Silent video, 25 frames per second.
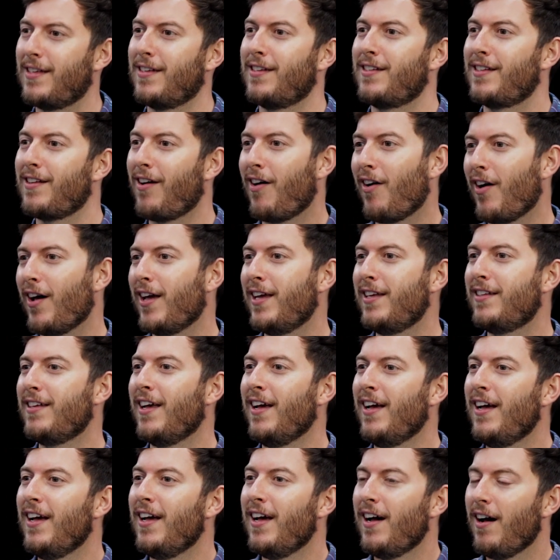has died,
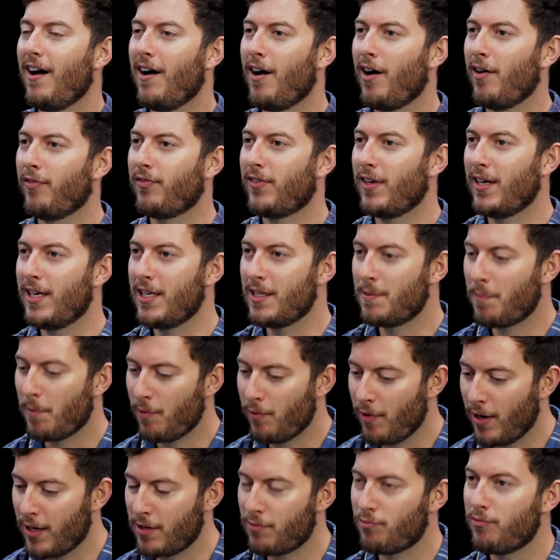after he's,
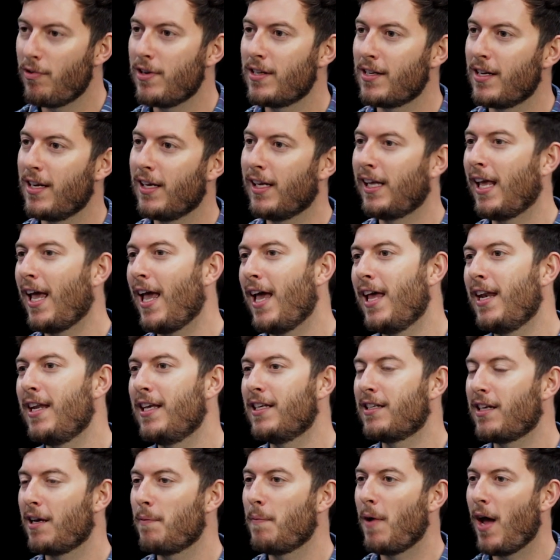he's risen again,
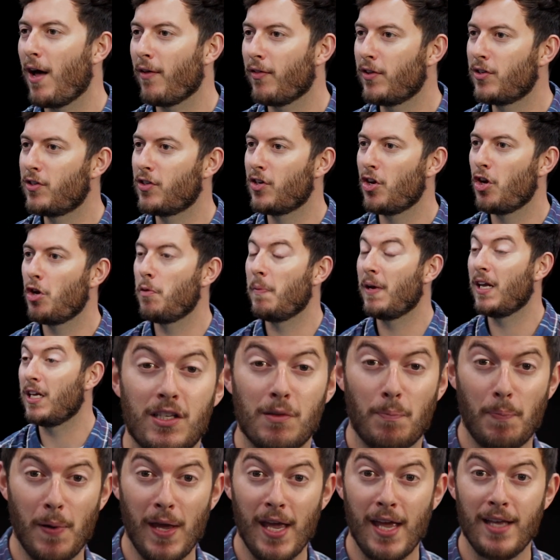he's come out of the tomb and
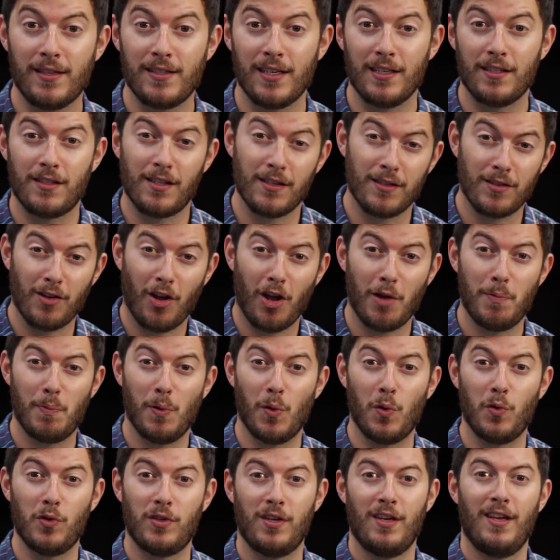he's appeared to his
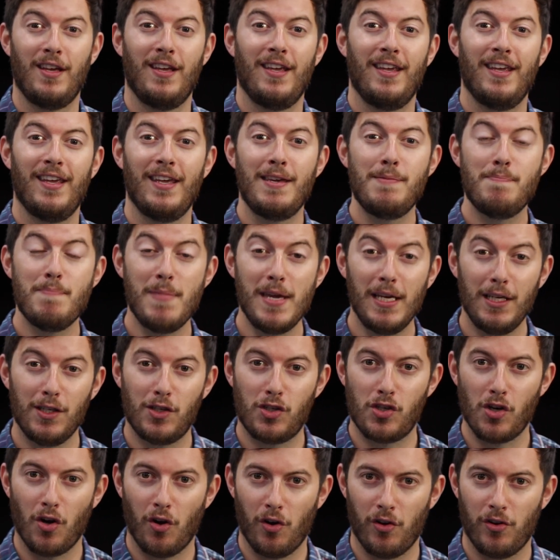disciples, he meets
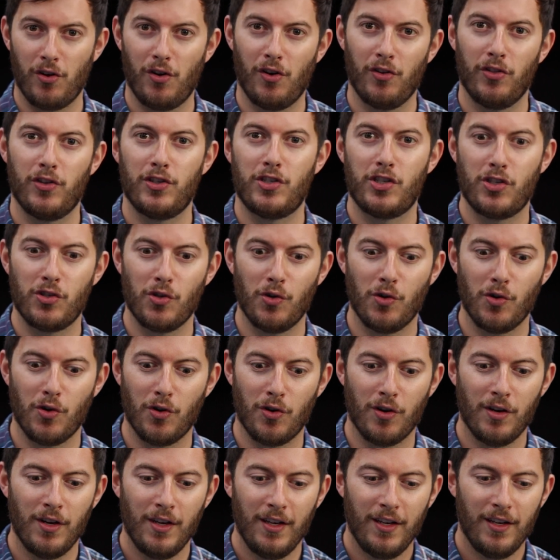John on the
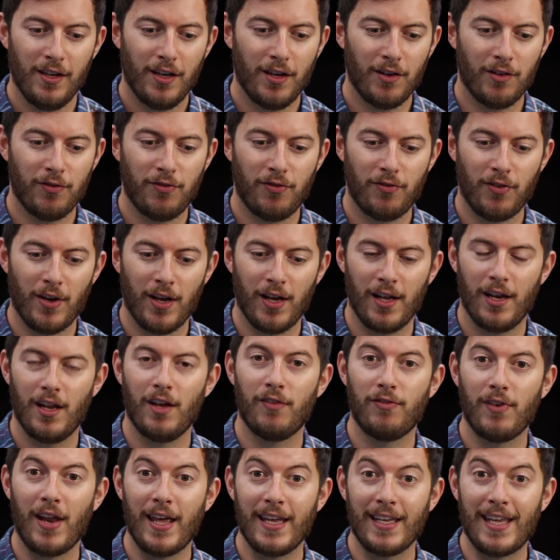shore of, uh,
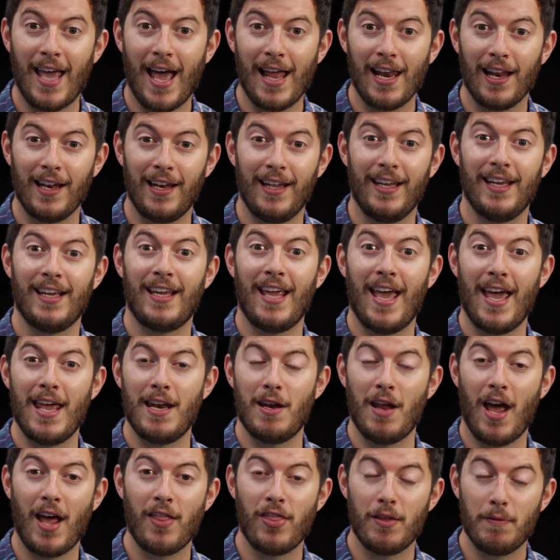of Lake Galilee
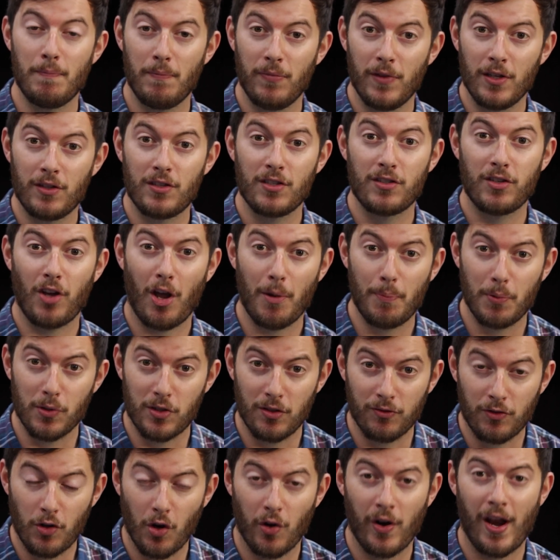again. And the, the
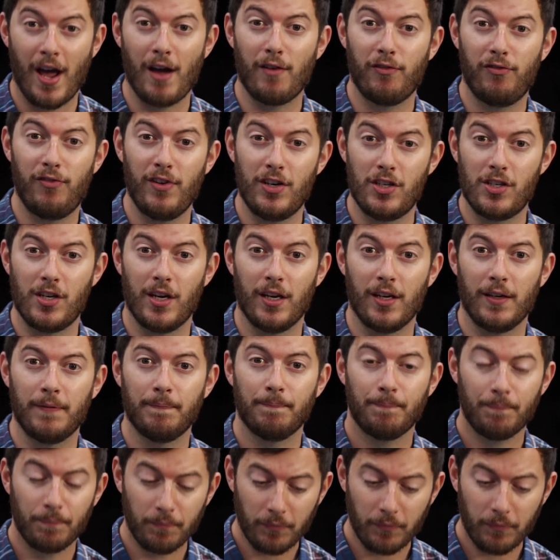disciples have gone out fishing